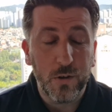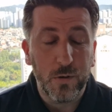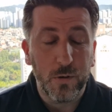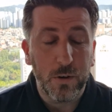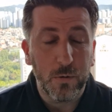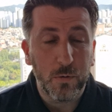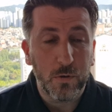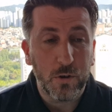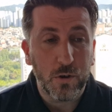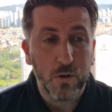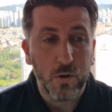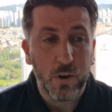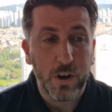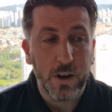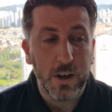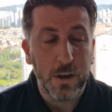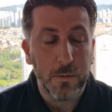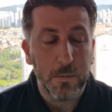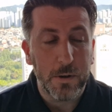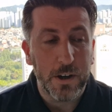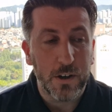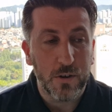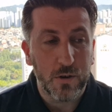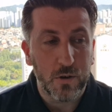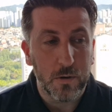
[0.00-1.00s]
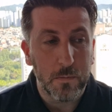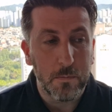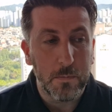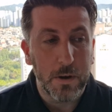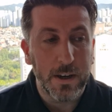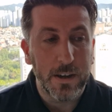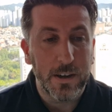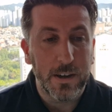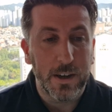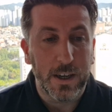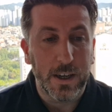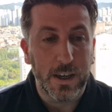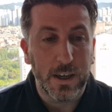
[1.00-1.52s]
There was a training match on
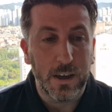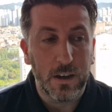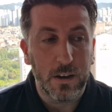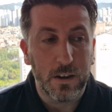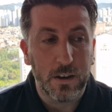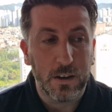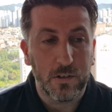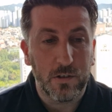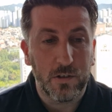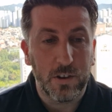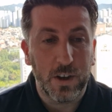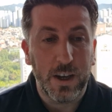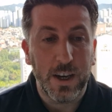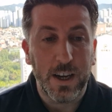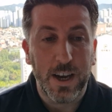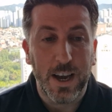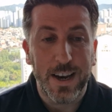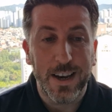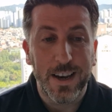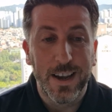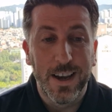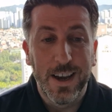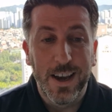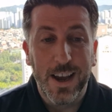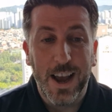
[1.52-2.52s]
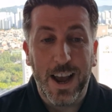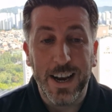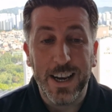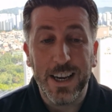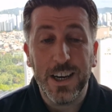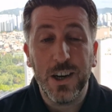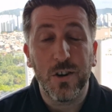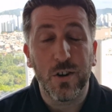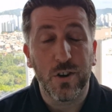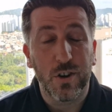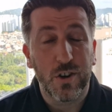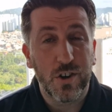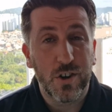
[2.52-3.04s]
Monday, like I say, and and he
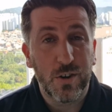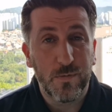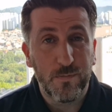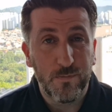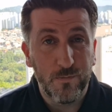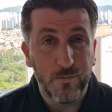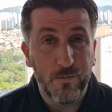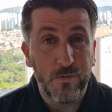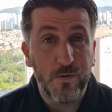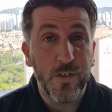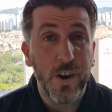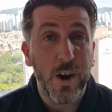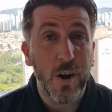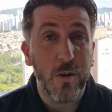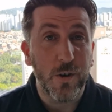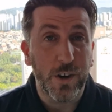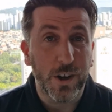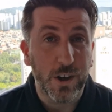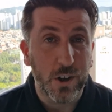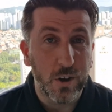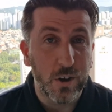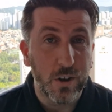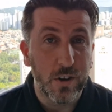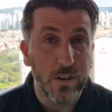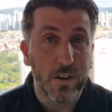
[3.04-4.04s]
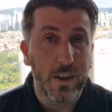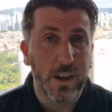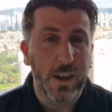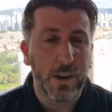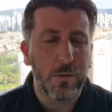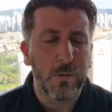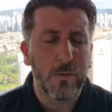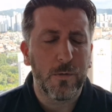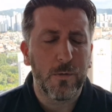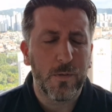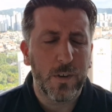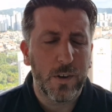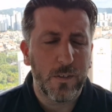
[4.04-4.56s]
looked very good. He
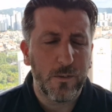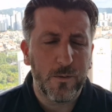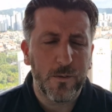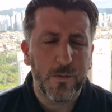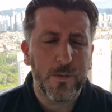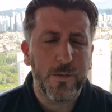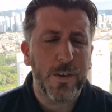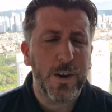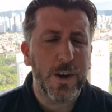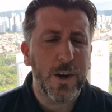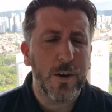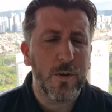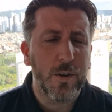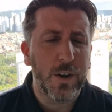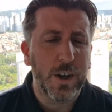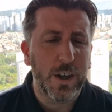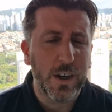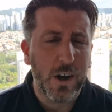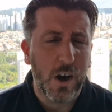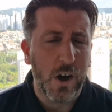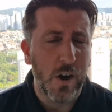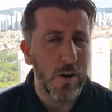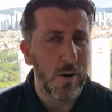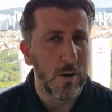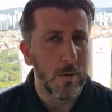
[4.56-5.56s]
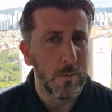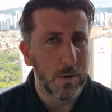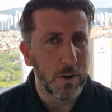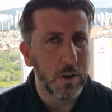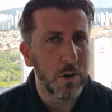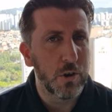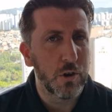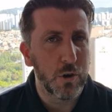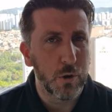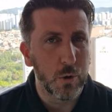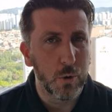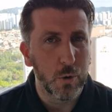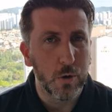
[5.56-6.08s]
was very calm and
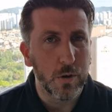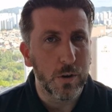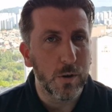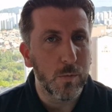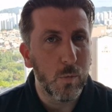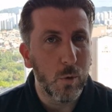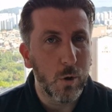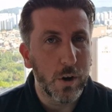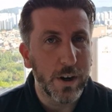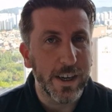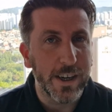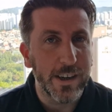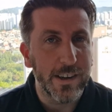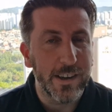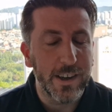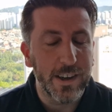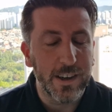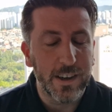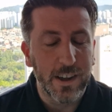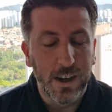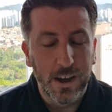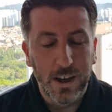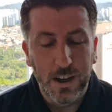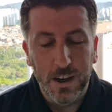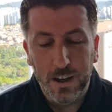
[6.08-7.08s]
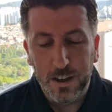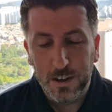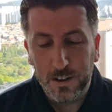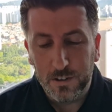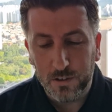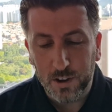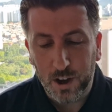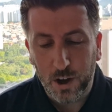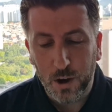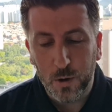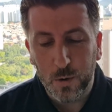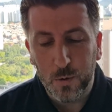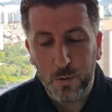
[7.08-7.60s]
assured in what he did.
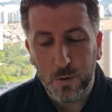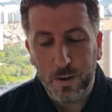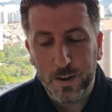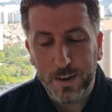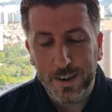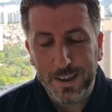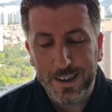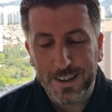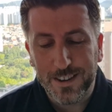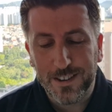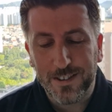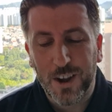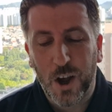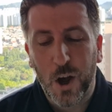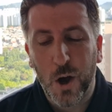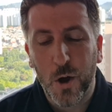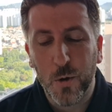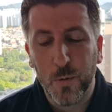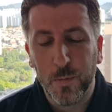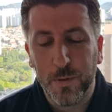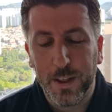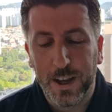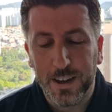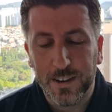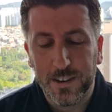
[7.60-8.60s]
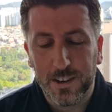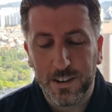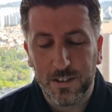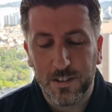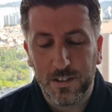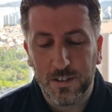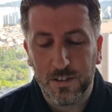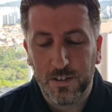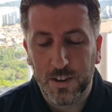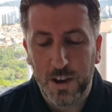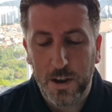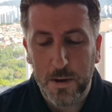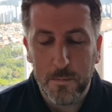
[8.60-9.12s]
So I just hope that
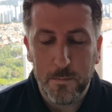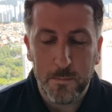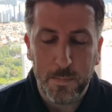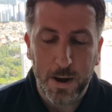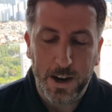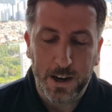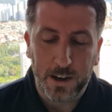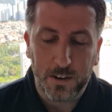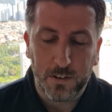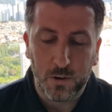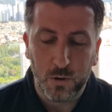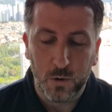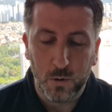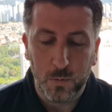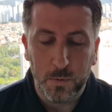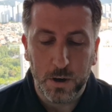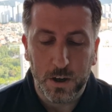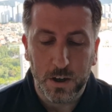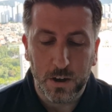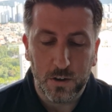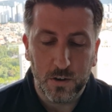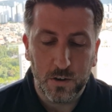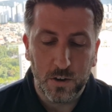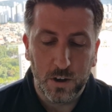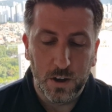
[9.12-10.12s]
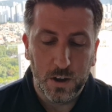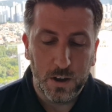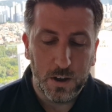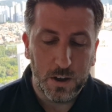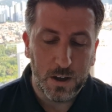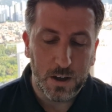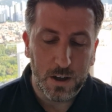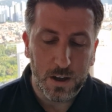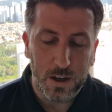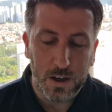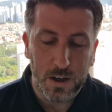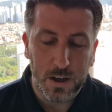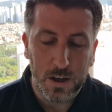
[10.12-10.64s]
doesn't set him back too much.
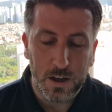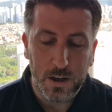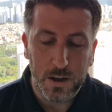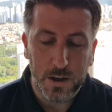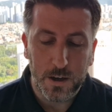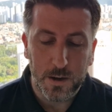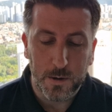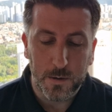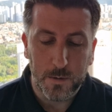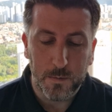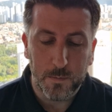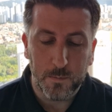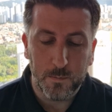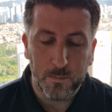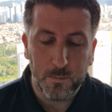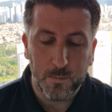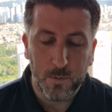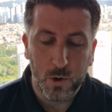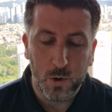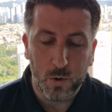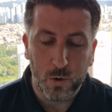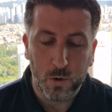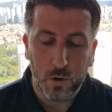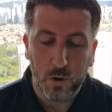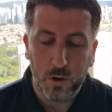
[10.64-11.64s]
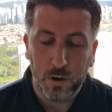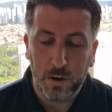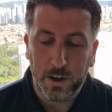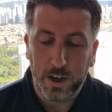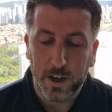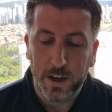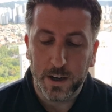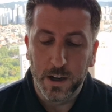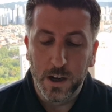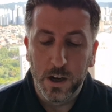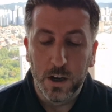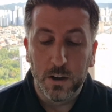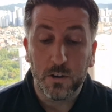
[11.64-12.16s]
Um, not good
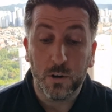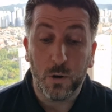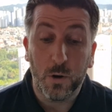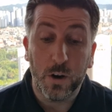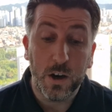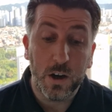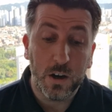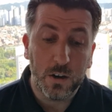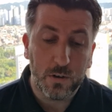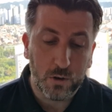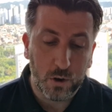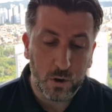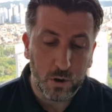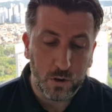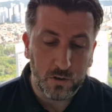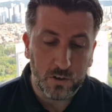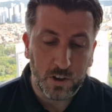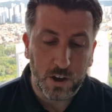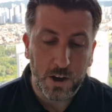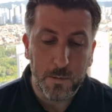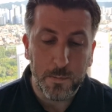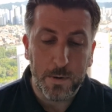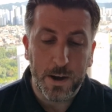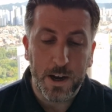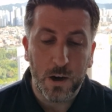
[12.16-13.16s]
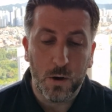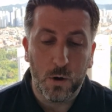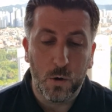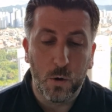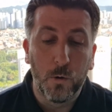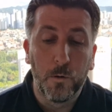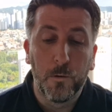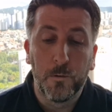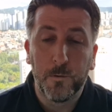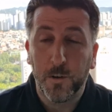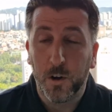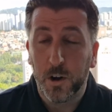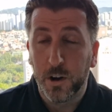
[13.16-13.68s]
again. So I asked Conte about
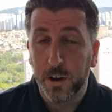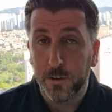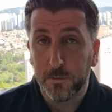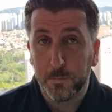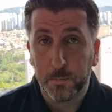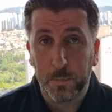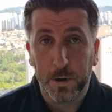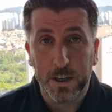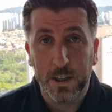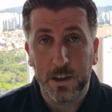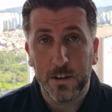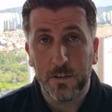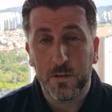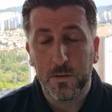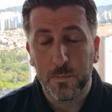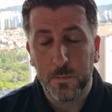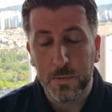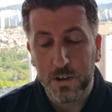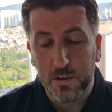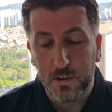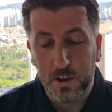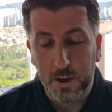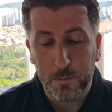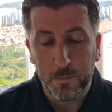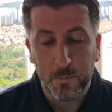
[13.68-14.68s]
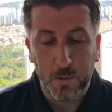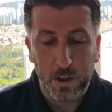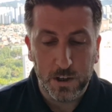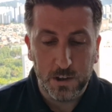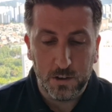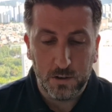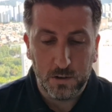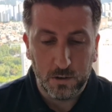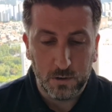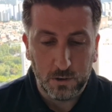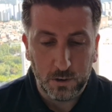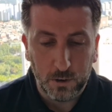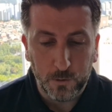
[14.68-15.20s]
all five players missing, and
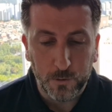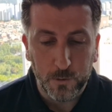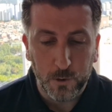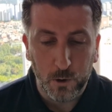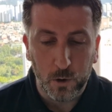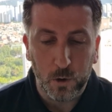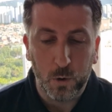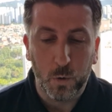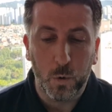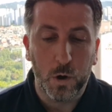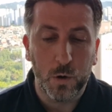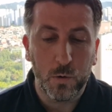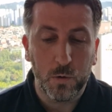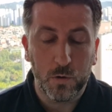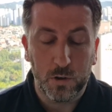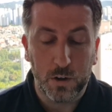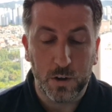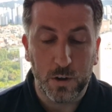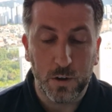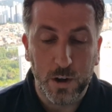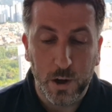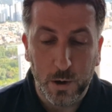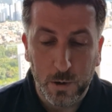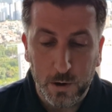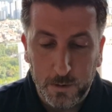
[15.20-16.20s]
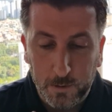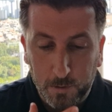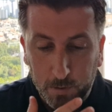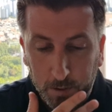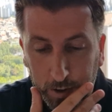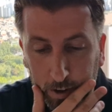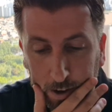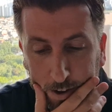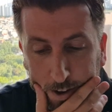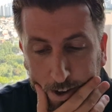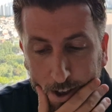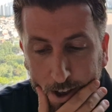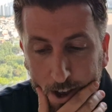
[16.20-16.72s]
this is his full quote, so you know
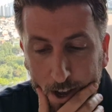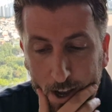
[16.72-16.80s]
everything.